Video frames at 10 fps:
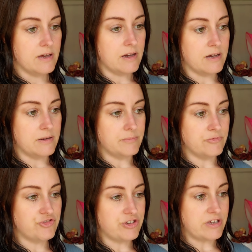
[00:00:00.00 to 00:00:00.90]
Um,
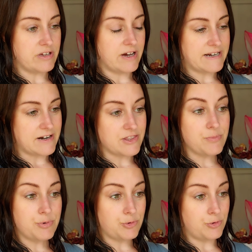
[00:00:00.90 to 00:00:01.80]
she got out of the
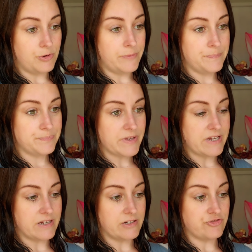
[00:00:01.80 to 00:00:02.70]
pool
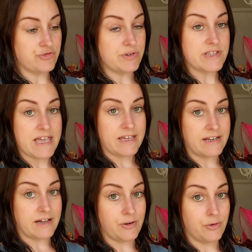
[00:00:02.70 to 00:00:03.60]
and she was hanging
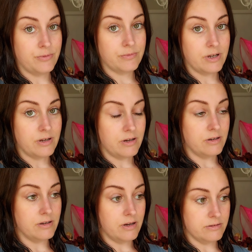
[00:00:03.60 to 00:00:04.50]
out,
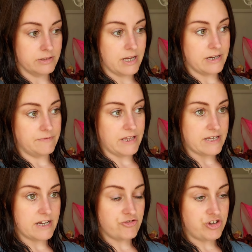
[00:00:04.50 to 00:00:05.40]
kind of like
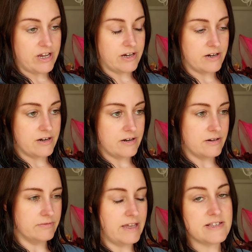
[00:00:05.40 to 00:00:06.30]
in a
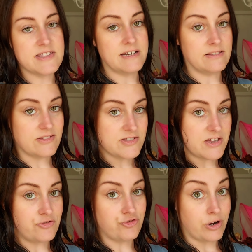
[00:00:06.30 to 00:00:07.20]
chair, like sitting in the
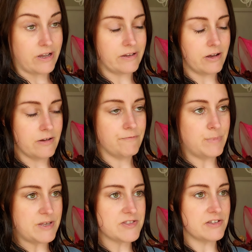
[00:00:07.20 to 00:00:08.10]
sun, drying off,
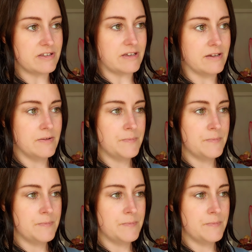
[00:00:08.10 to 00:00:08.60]
basically.